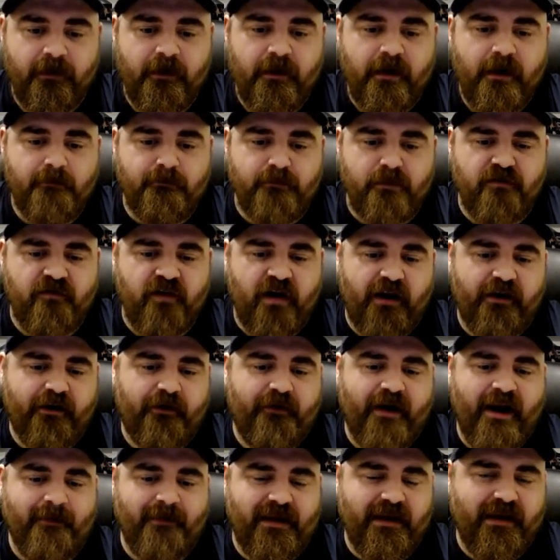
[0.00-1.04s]
Moving on to
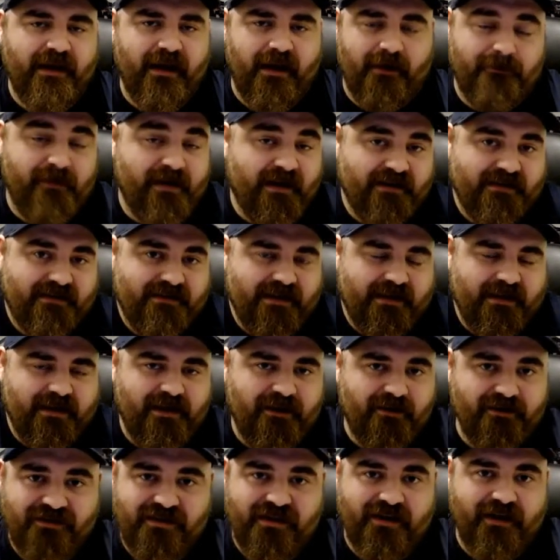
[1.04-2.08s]
Graham Ike, biggest thing
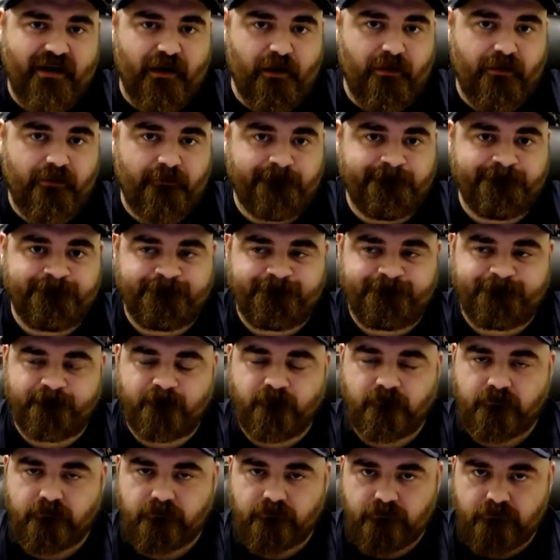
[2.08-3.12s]
here is the health.
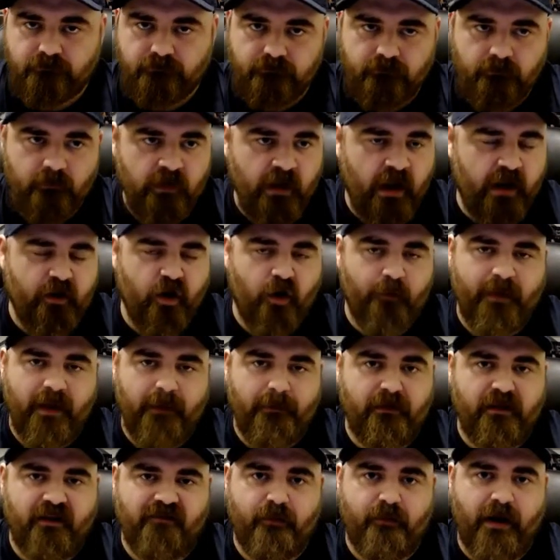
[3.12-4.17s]
I know
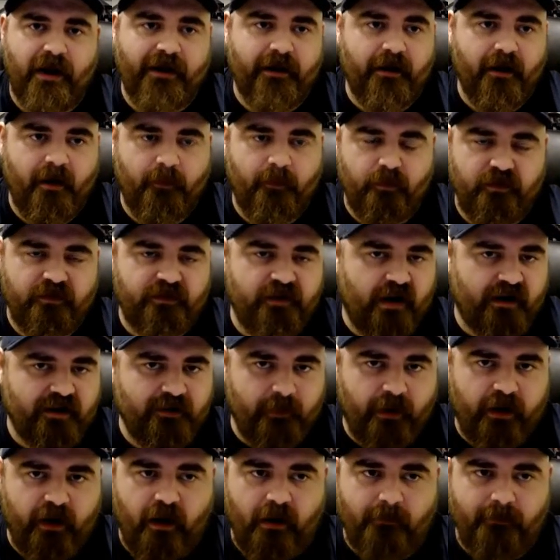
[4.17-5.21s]
people have brought it up. We talked
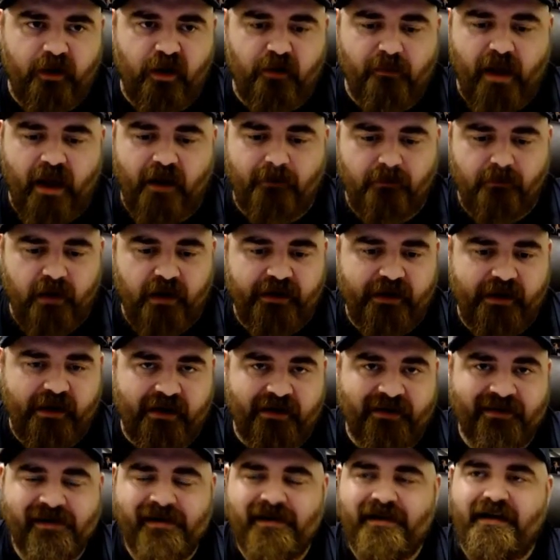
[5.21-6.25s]
about it on Mailbag
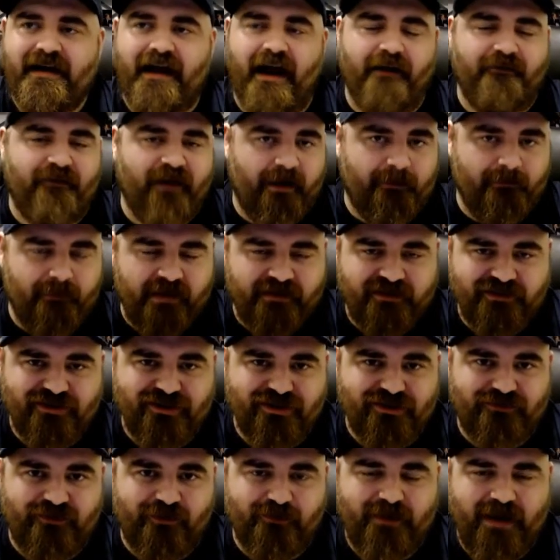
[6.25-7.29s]
Monday. I've had messages
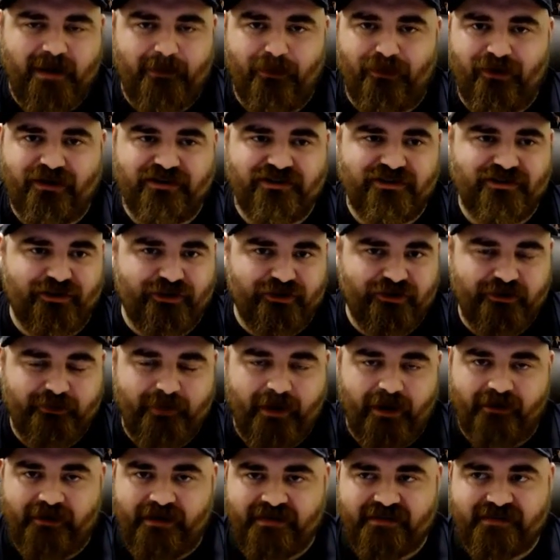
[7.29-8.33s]
from people concerned
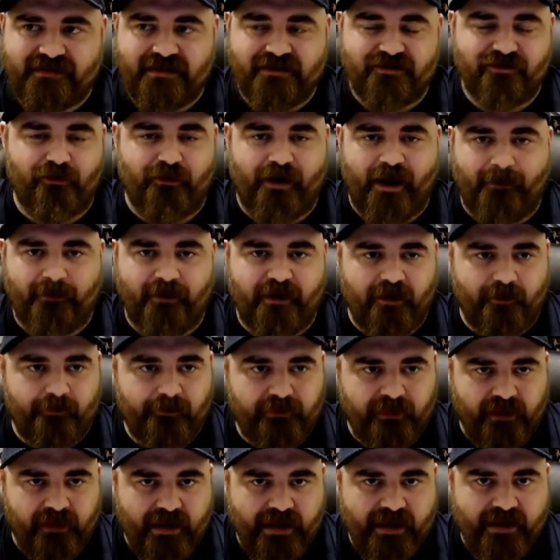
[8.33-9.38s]
about is is Graham going to
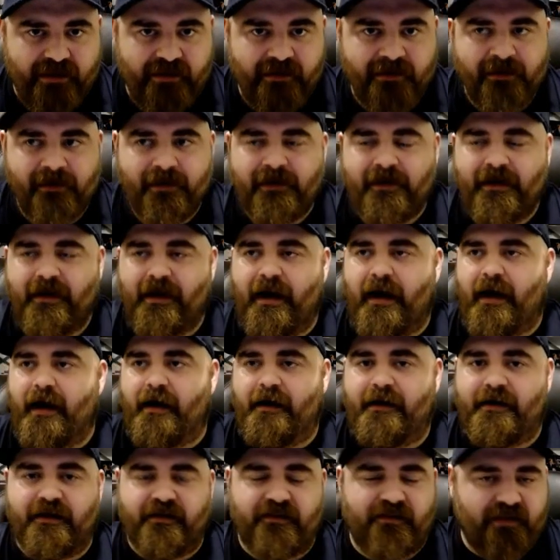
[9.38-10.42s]
play? Uh,
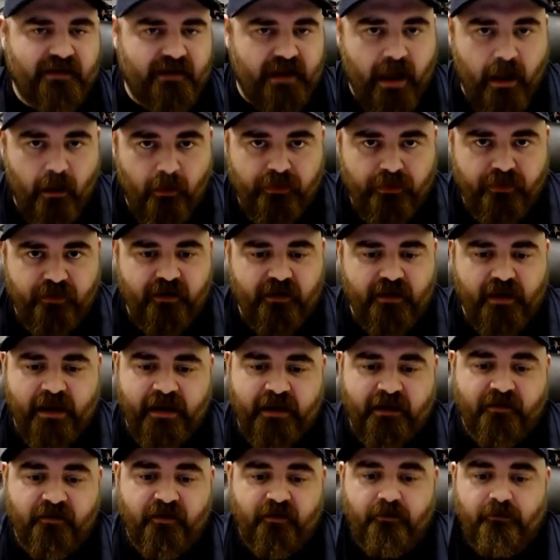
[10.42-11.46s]
is he healthy?
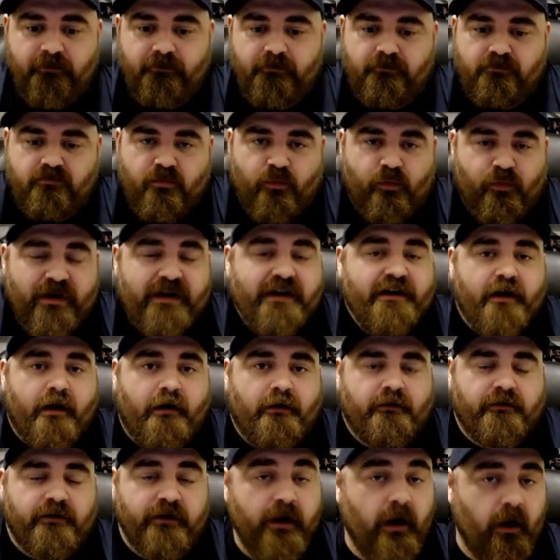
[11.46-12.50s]
And we
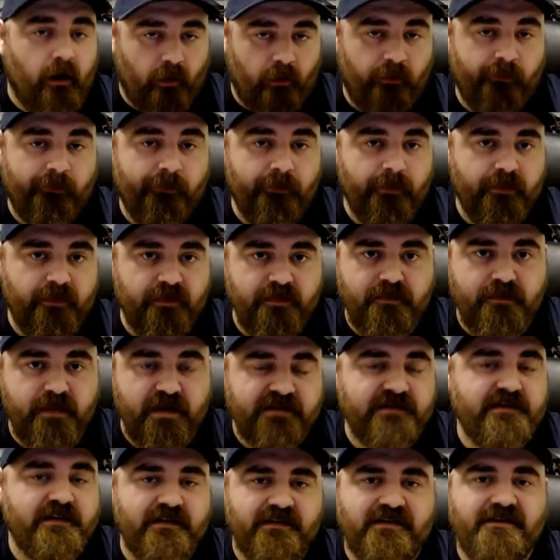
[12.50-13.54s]
don't know
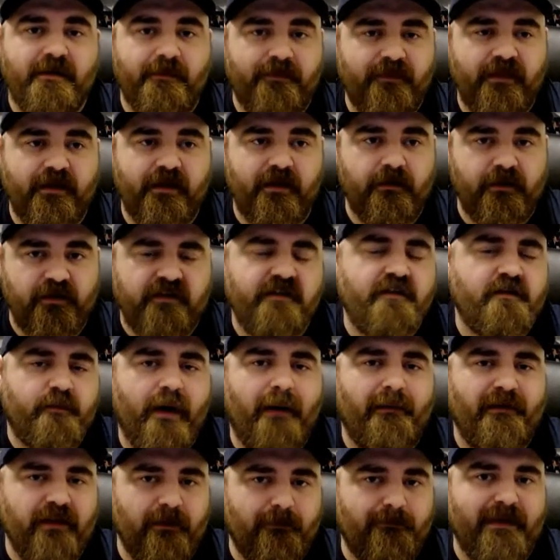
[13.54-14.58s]
this is something, this is
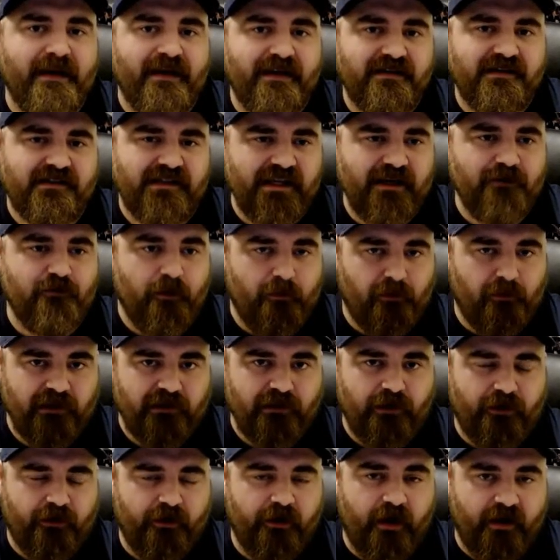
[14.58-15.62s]
probably the biggest thing we will
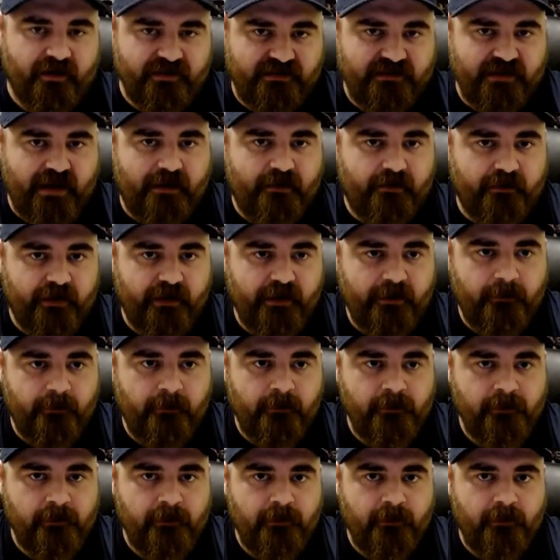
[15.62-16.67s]
learn on Saturday.
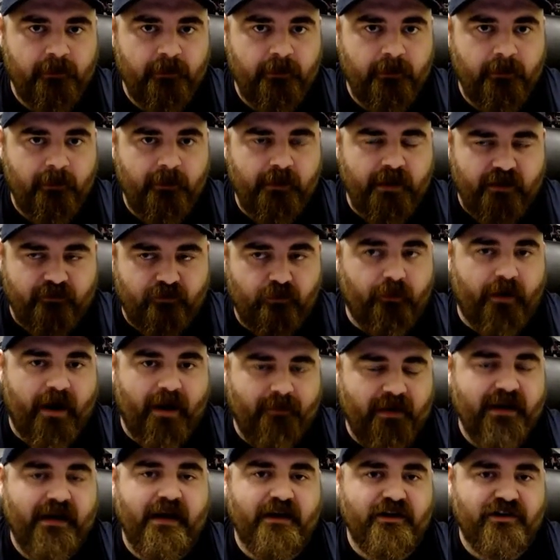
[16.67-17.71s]
If Graham
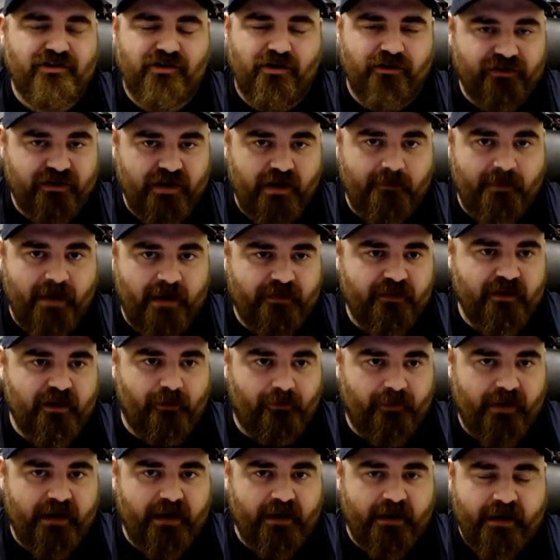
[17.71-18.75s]
Ike shows up at the
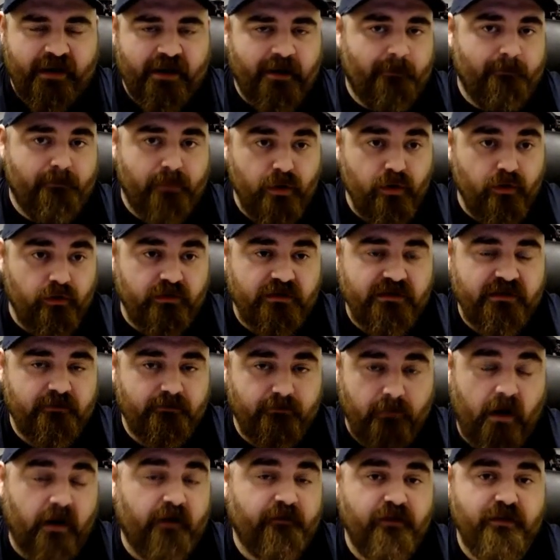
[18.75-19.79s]
arena in a boot,
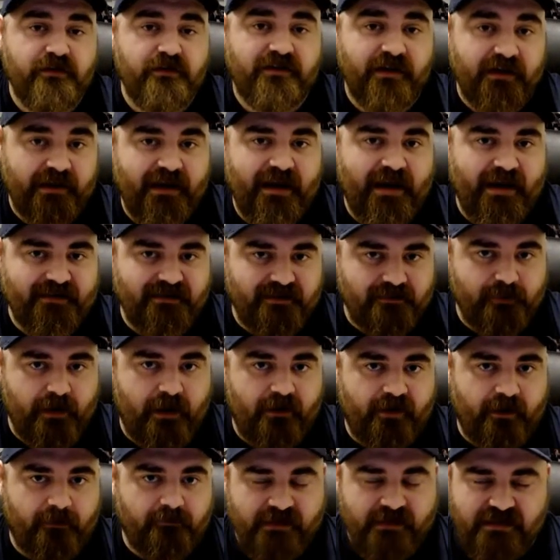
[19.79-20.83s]
Mark Few is going to get asked about
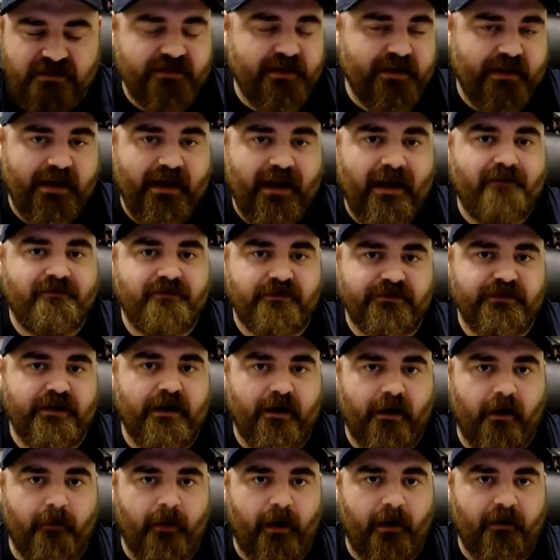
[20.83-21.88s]
it. He's going to have to
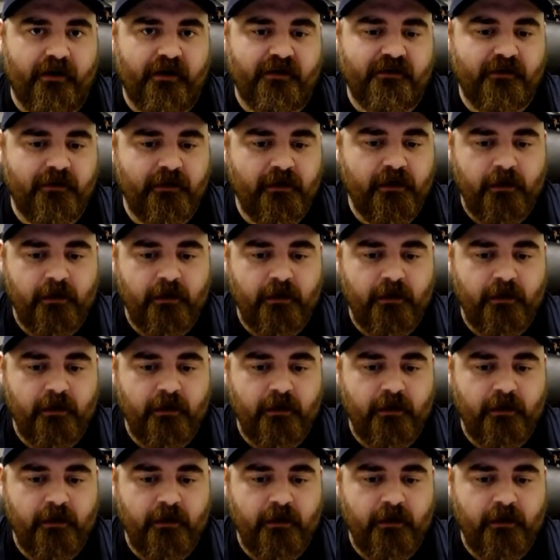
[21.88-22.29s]
talk about it.